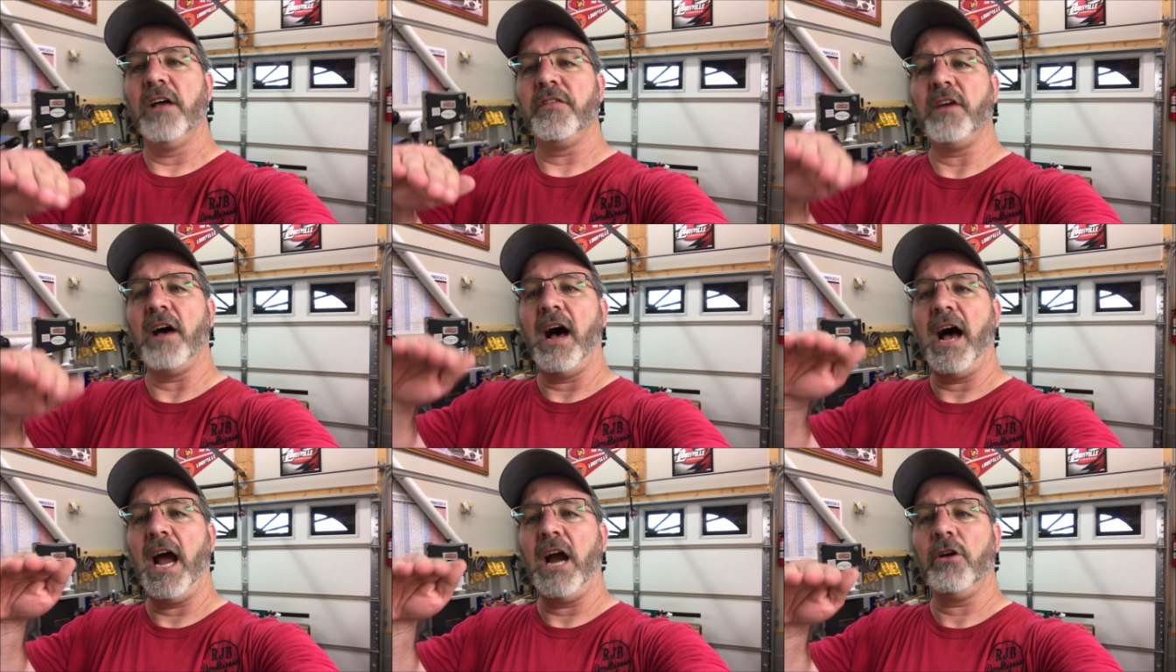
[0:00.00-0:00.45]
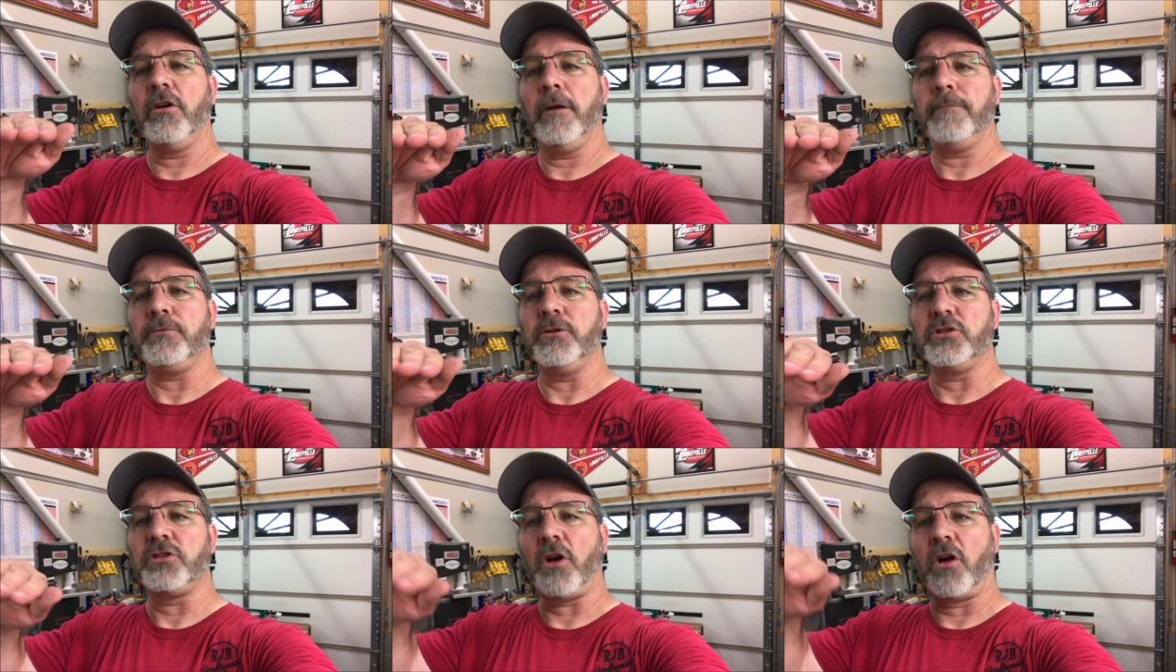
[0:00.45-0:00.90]
the higher
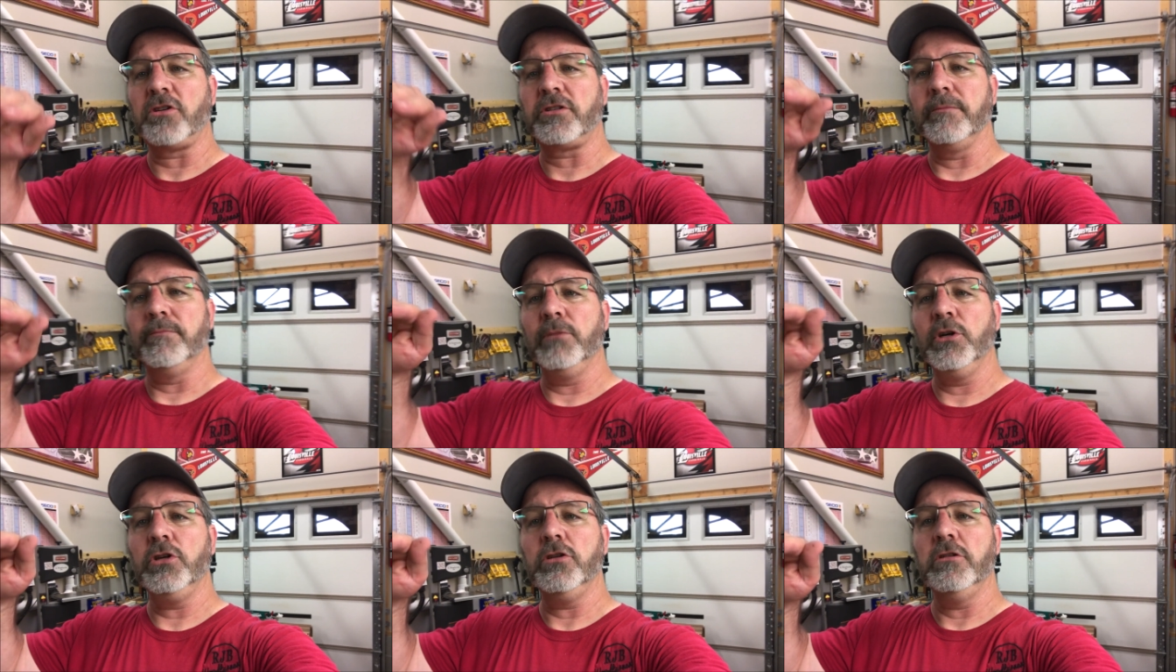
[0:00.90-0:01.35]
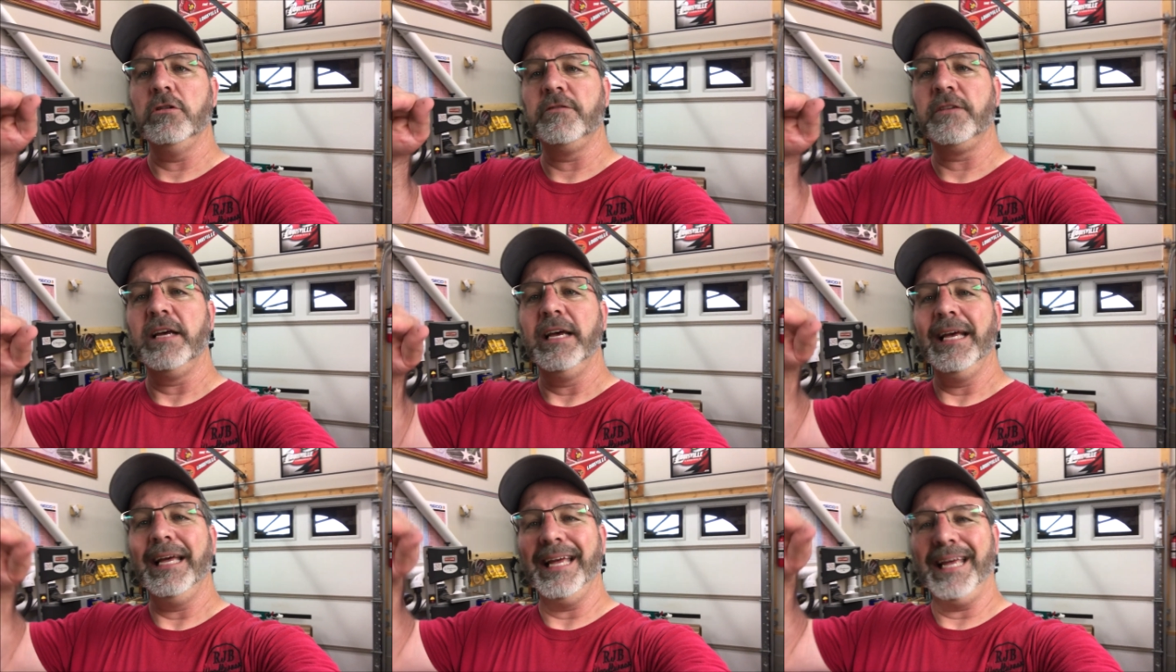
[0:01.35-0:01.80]
up you start to
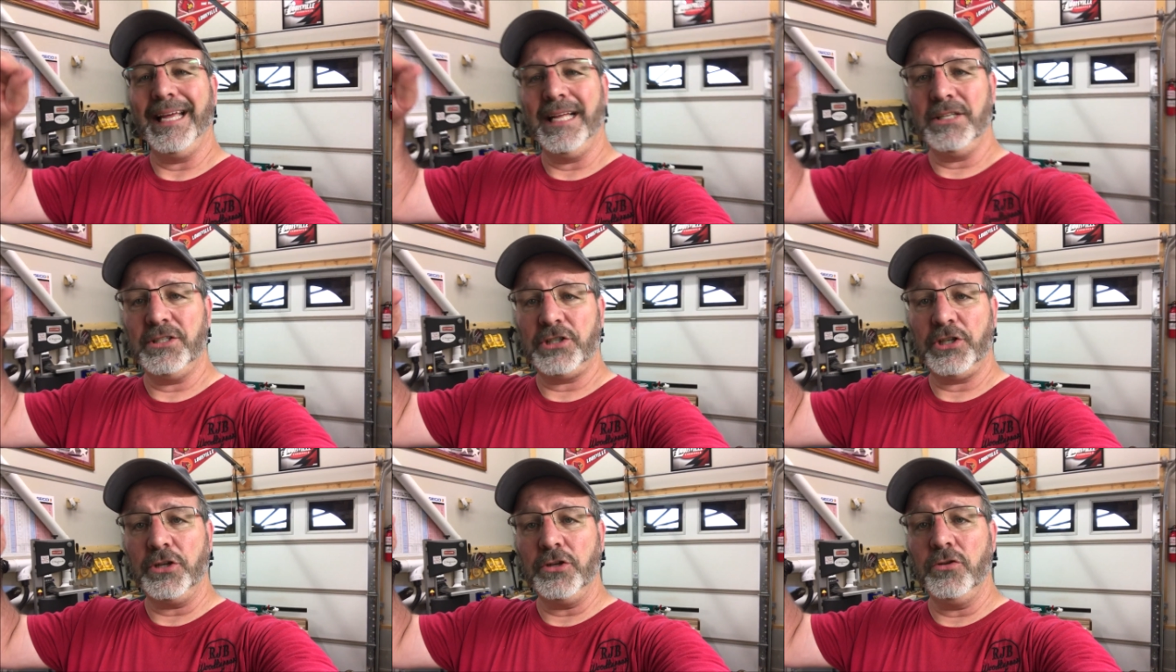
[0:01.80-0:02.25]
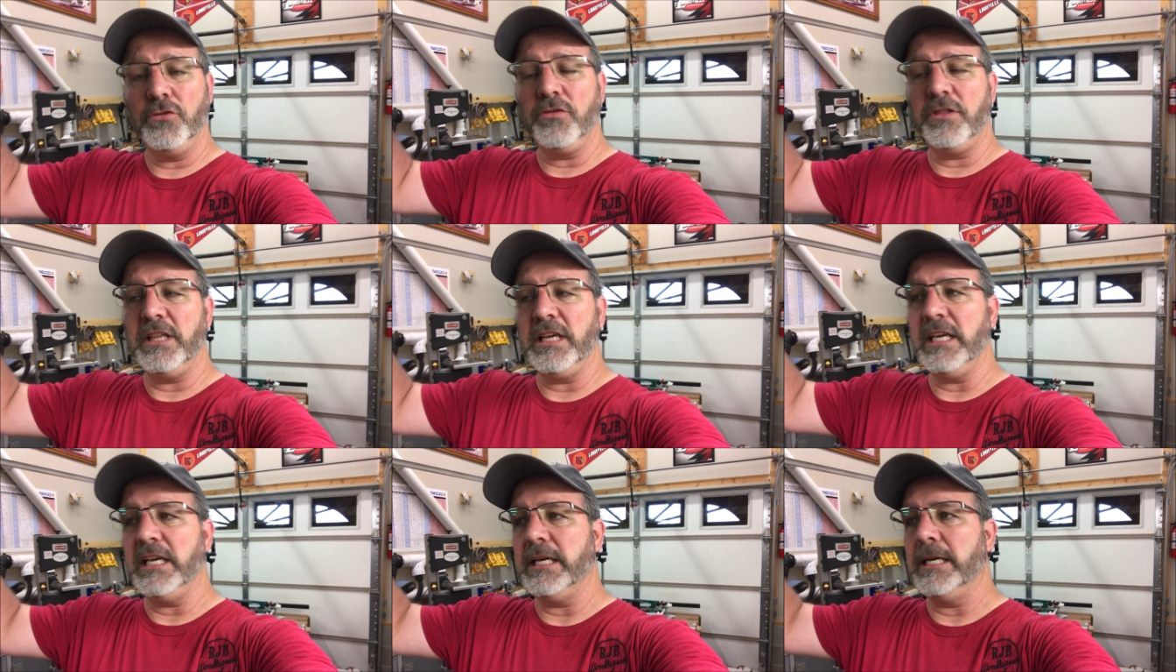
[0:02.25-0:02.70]
move into
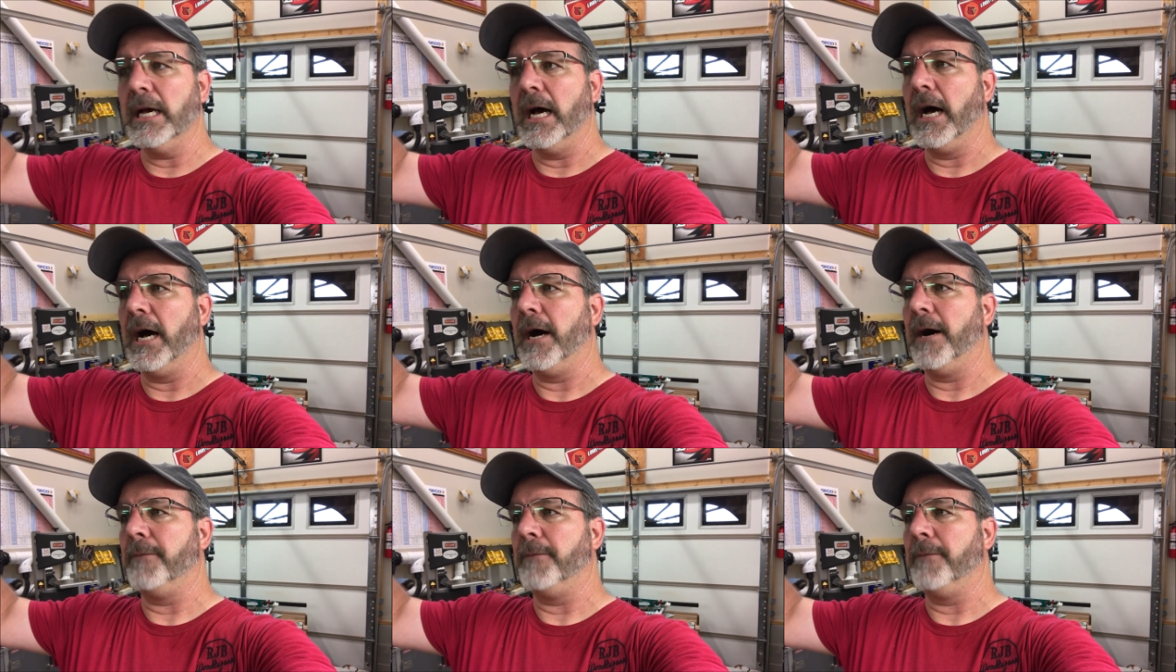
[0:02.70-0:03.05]
the